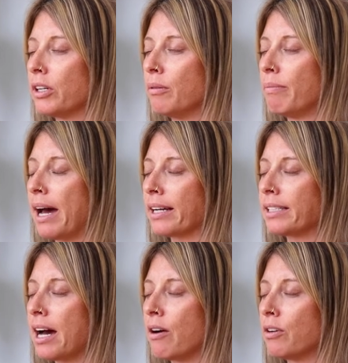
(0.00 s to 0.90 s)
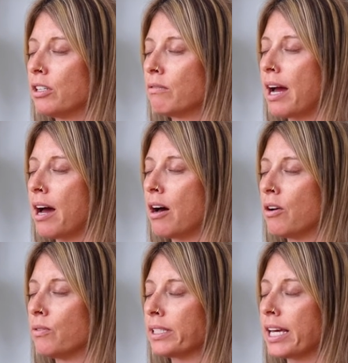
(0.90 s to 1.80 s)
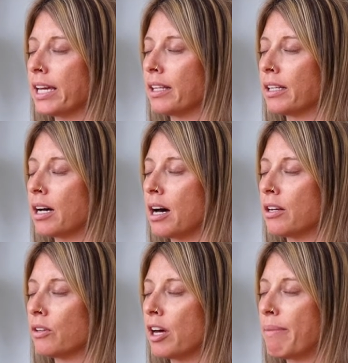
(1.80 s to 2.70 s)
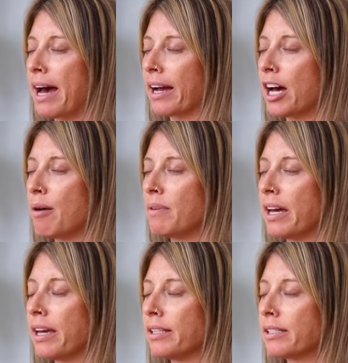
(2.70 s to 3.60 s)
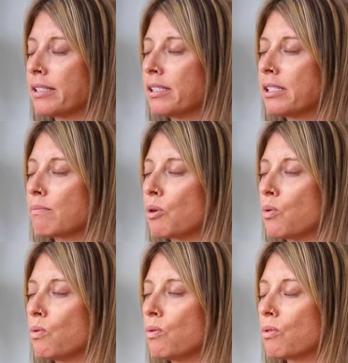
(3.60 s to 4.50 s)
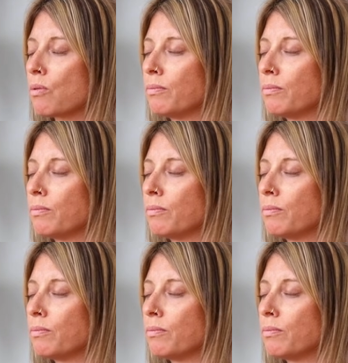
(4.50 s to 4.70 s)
Good, back down and around. We're taking the gondola back up, nice and smooth.